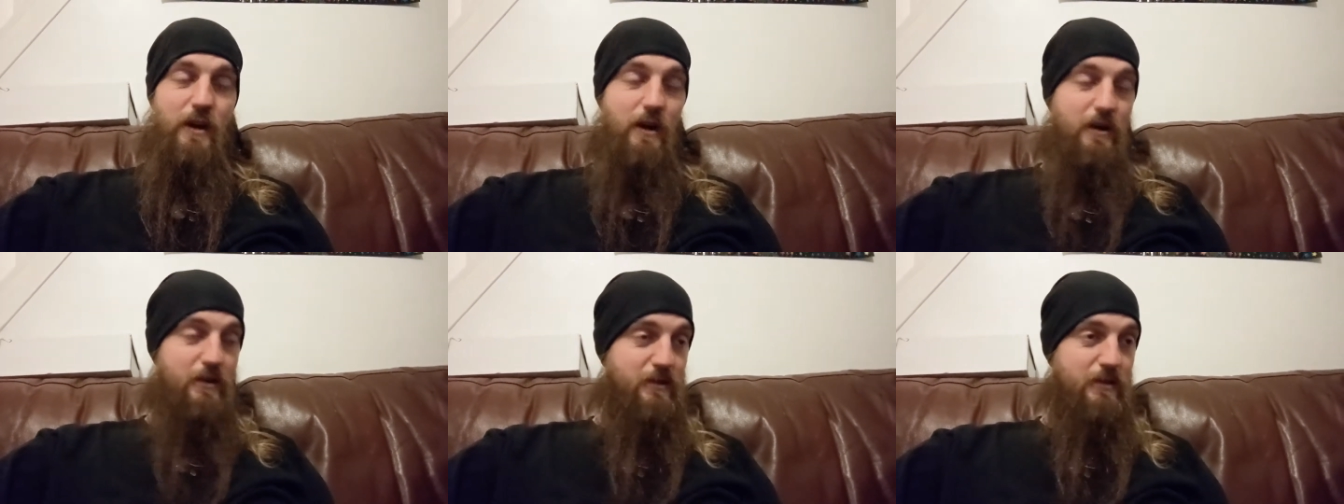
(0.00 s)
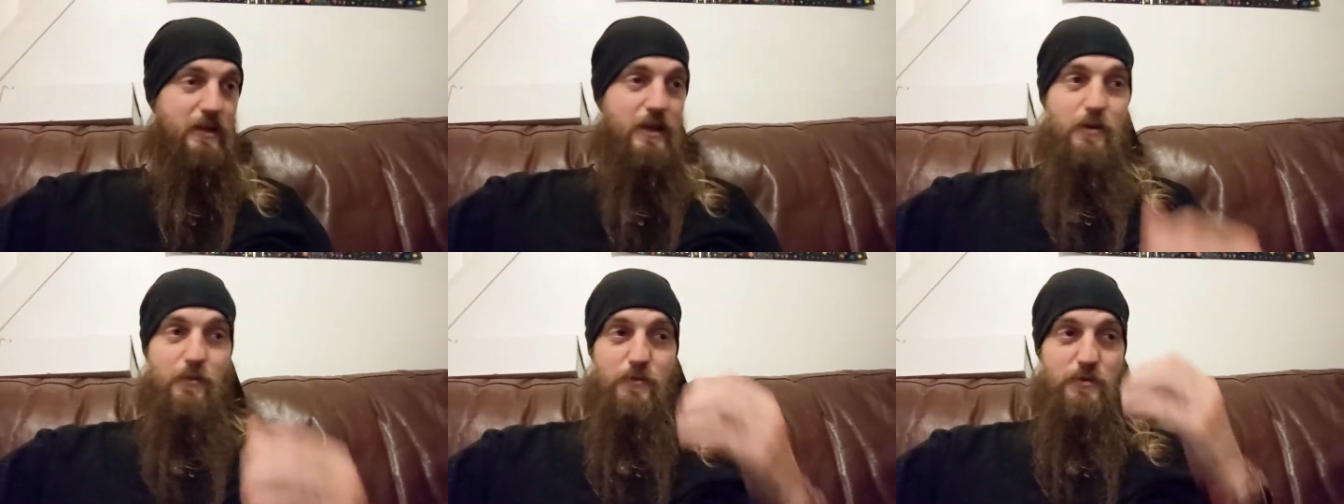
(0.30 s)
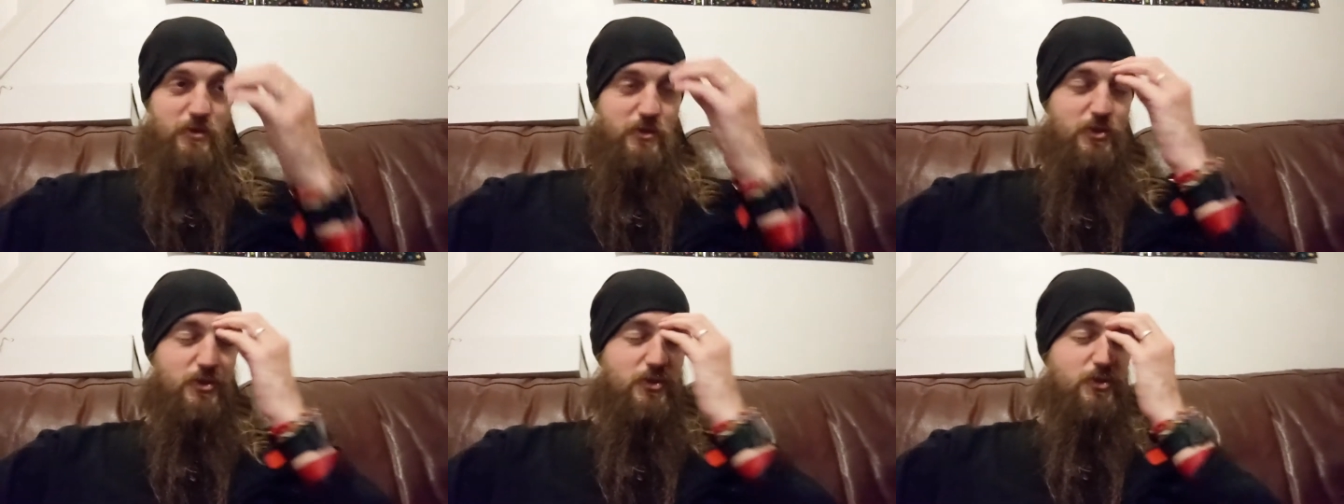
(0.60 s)
I, it
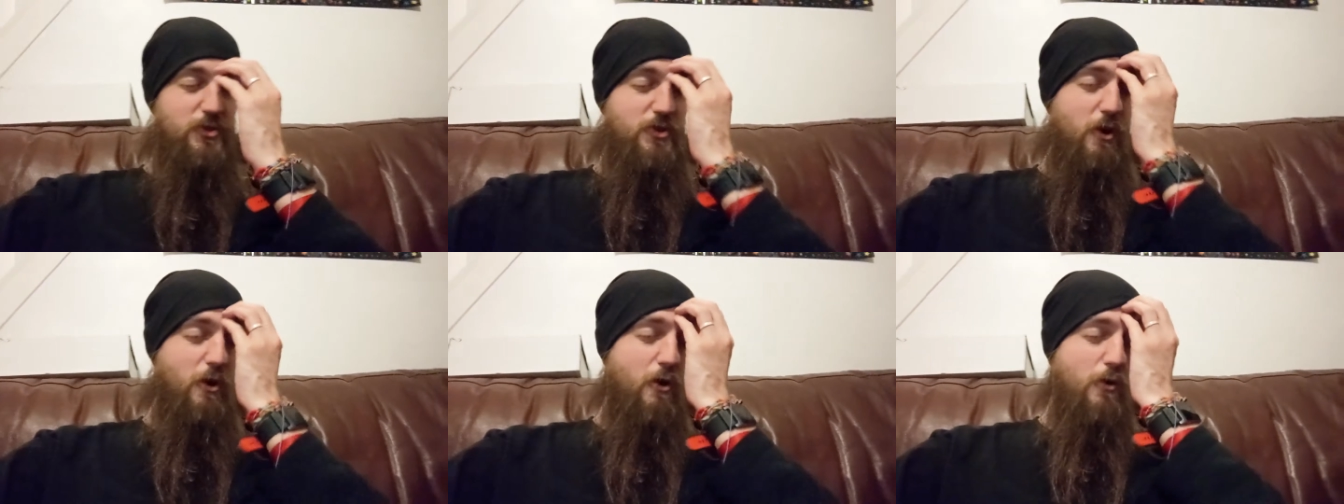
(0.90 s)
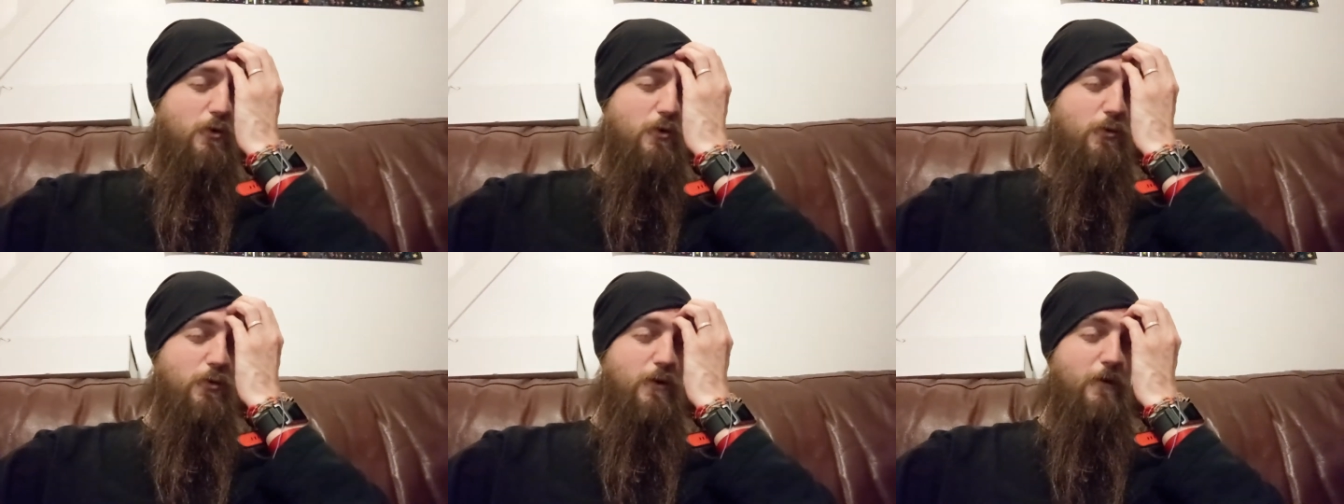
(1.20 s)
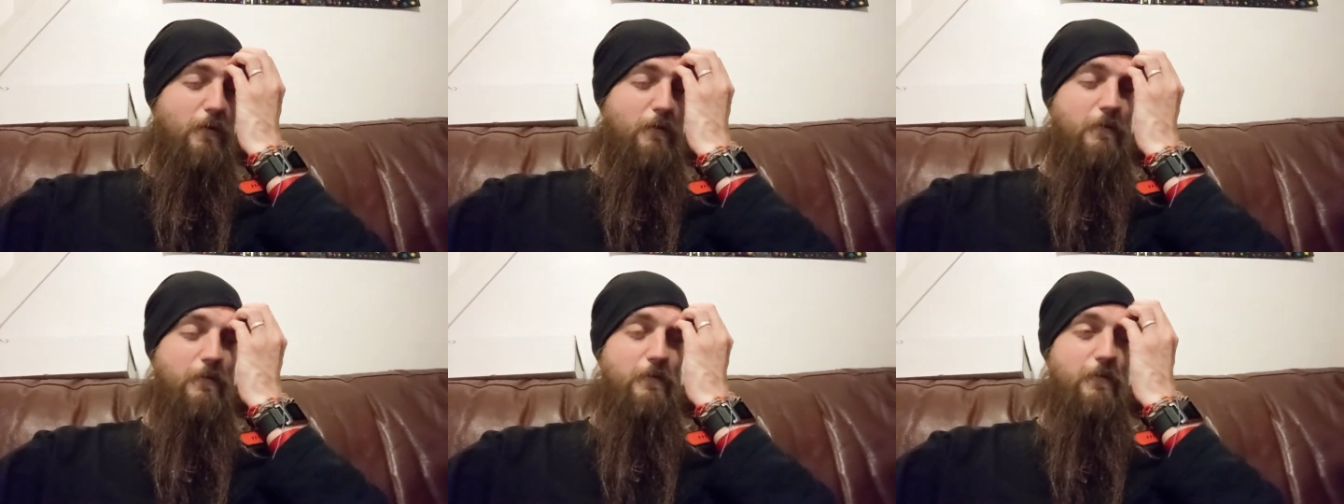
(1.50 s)
was
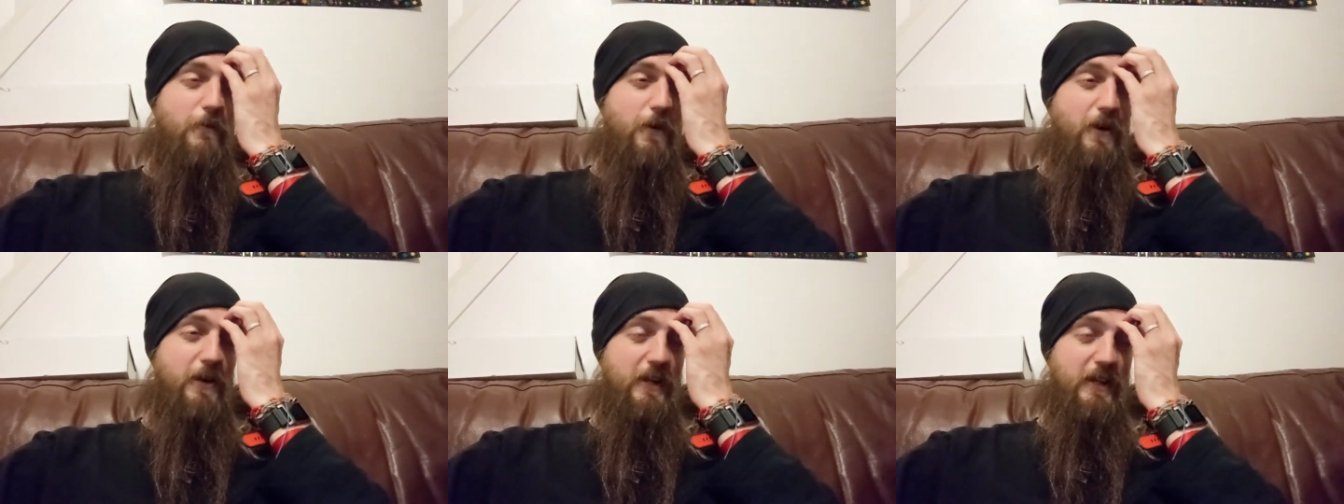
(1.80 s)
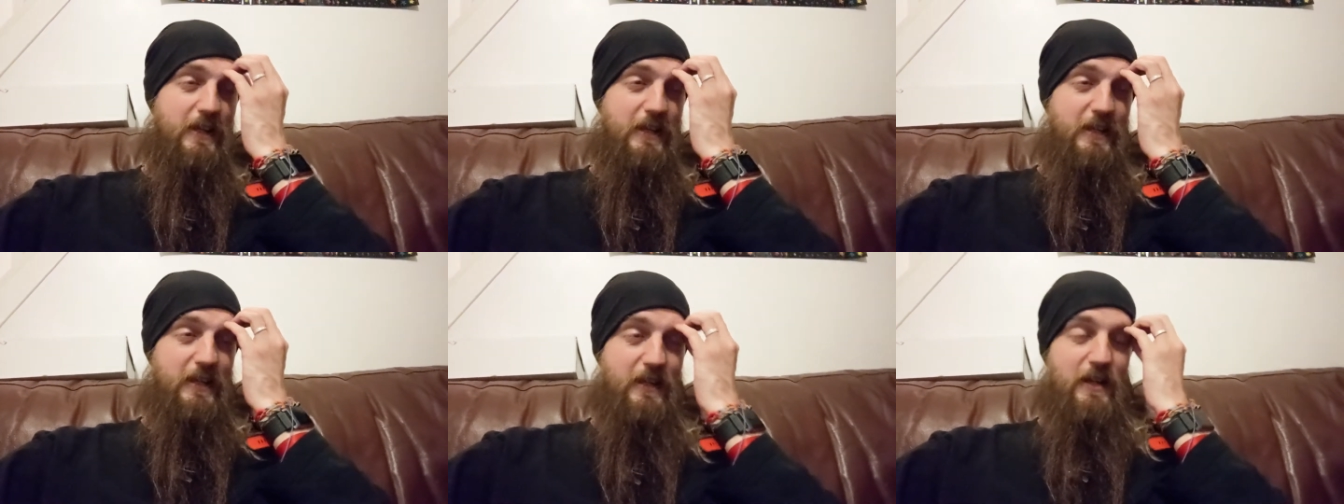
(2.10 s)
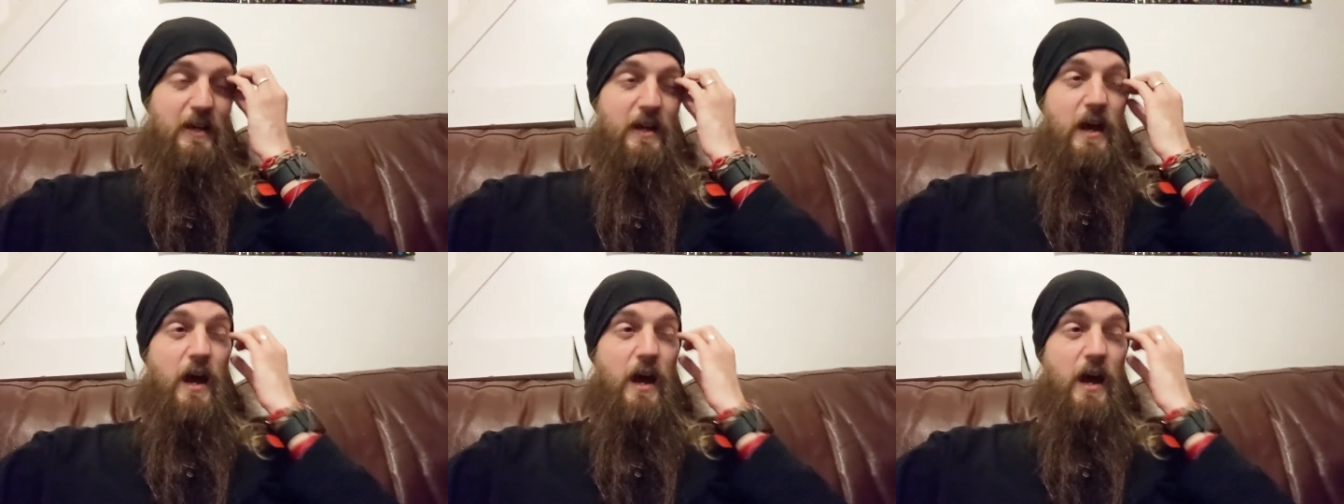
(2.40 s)
so funny.